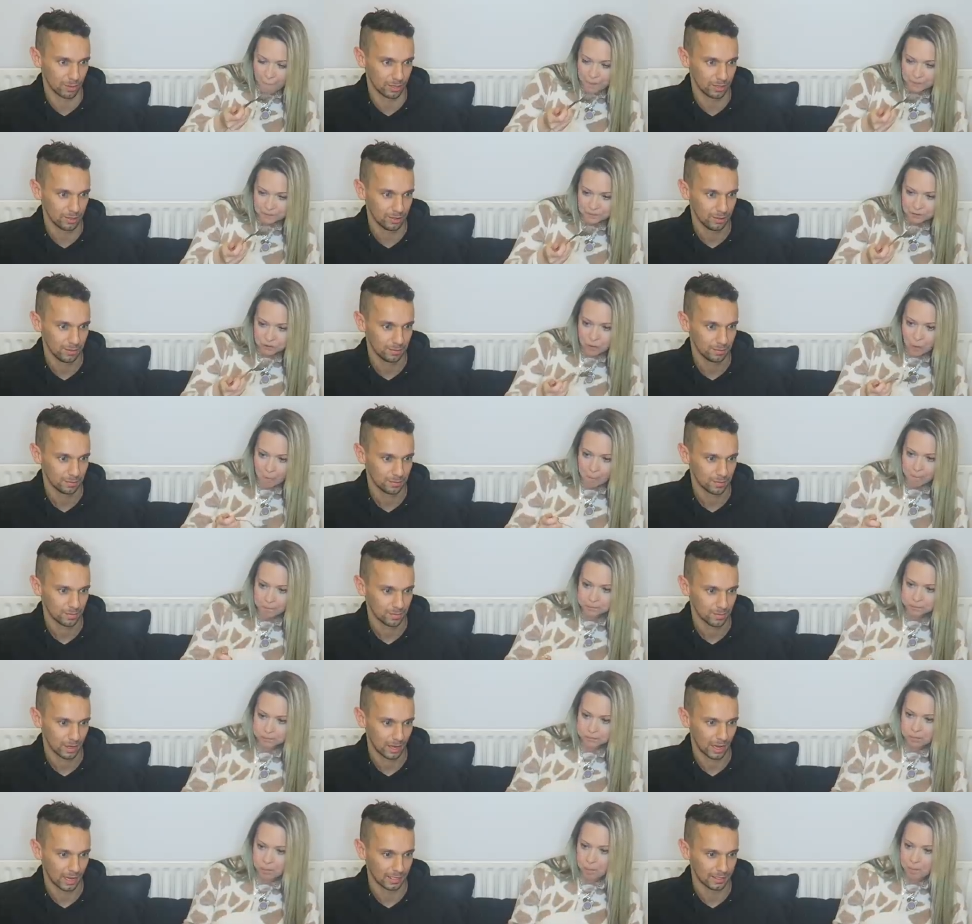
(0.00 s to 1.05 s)
Speaker 1: me.
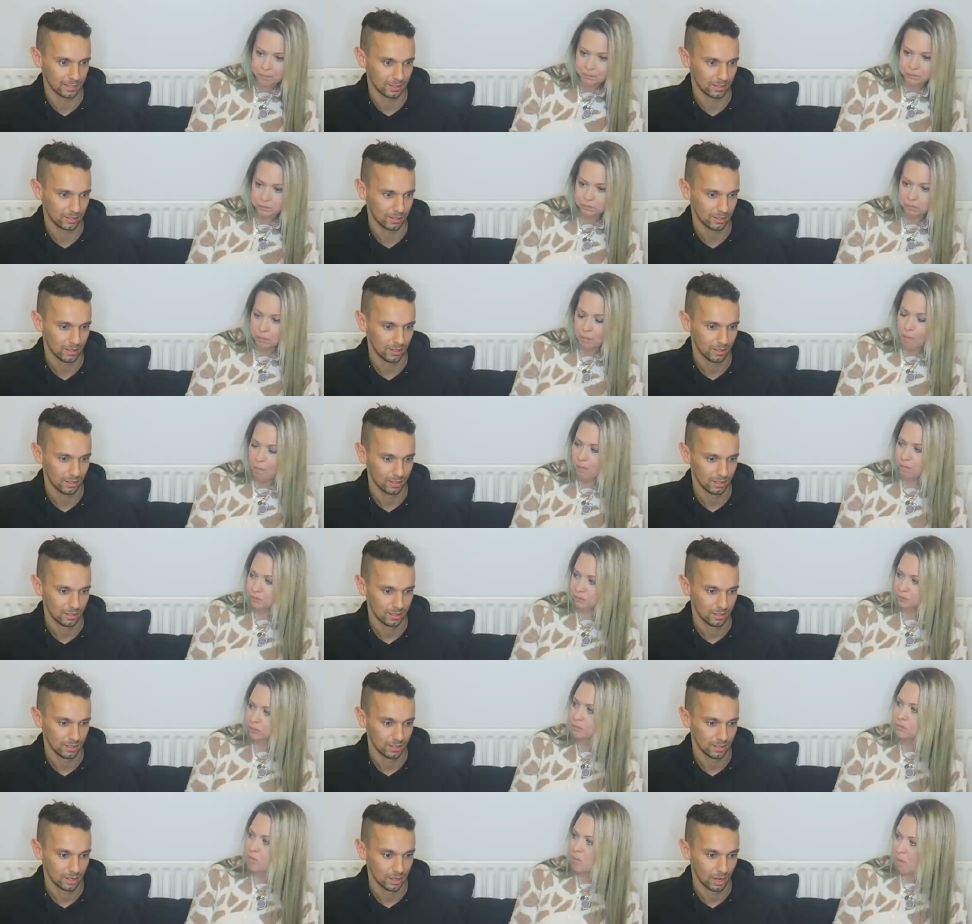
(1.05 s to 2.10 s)
And
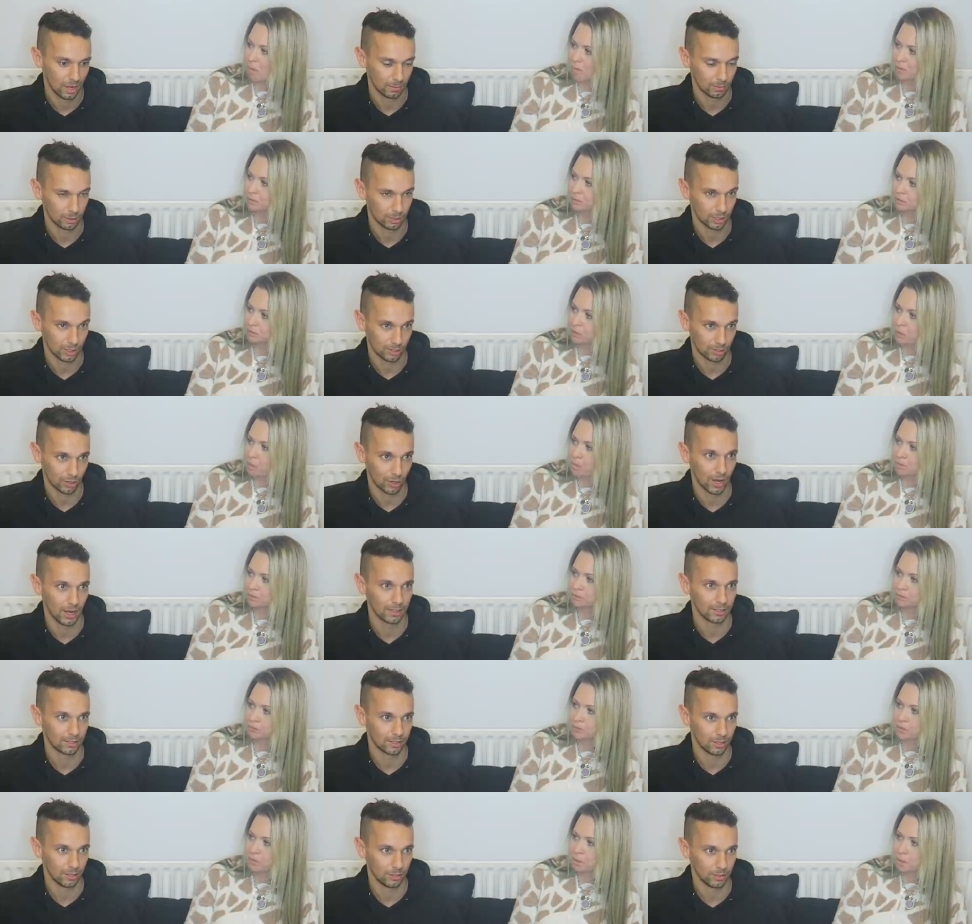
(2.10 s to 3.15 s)
I'm just
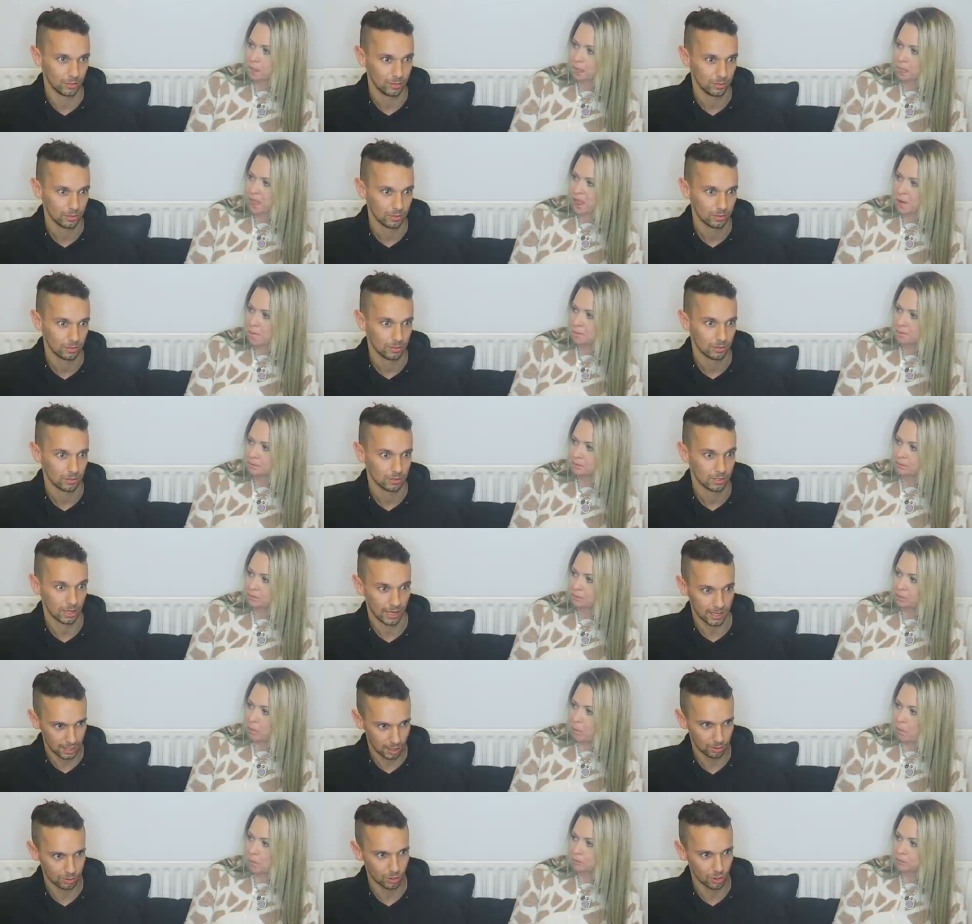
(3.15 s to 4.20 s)
excited to
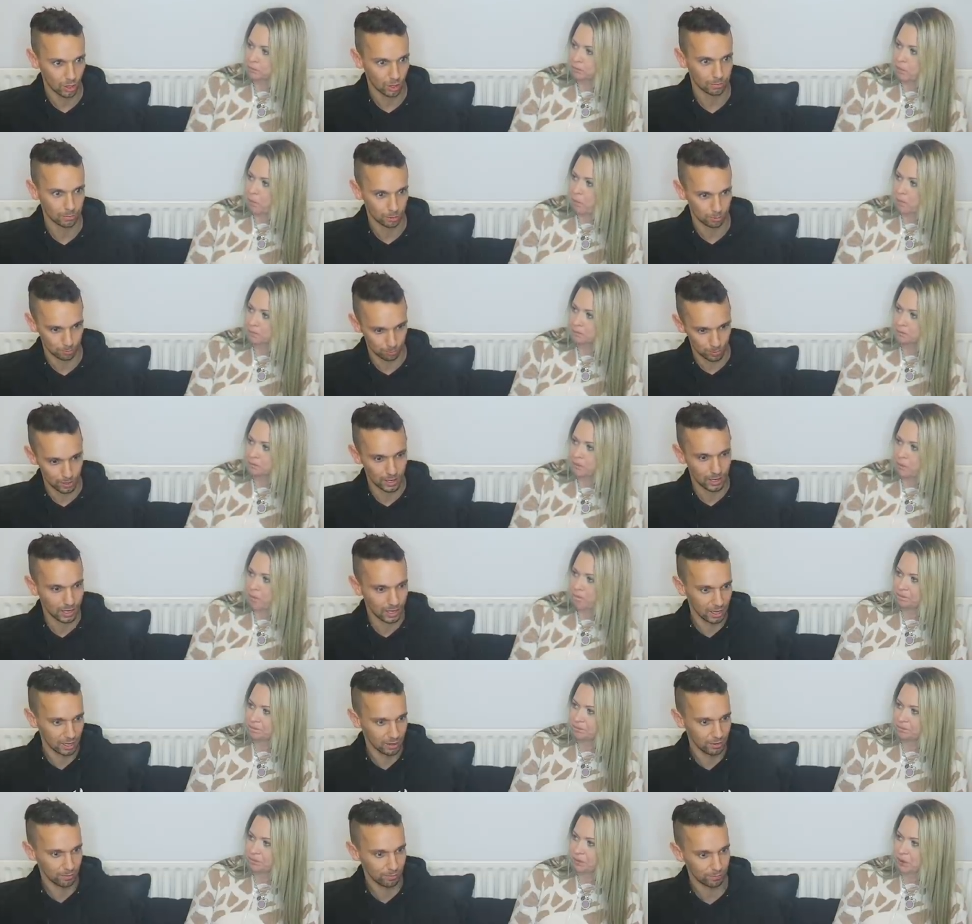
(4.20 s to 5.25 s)
take our time to
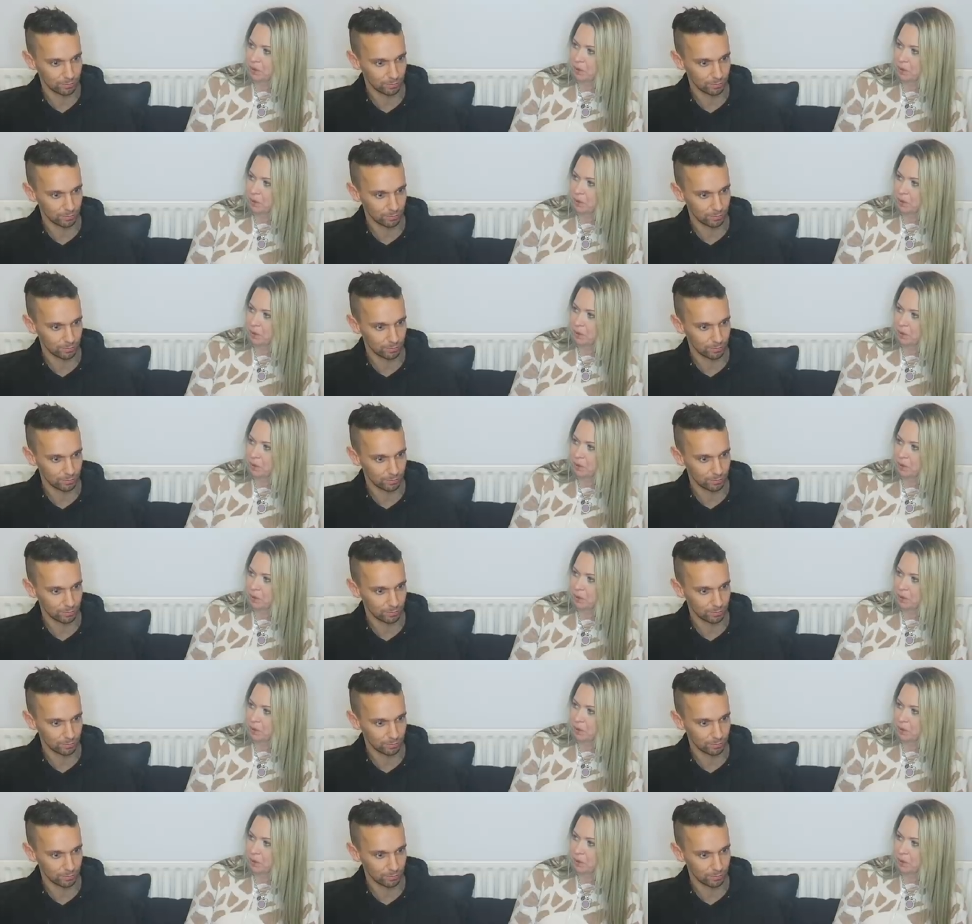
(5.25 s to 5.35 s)
really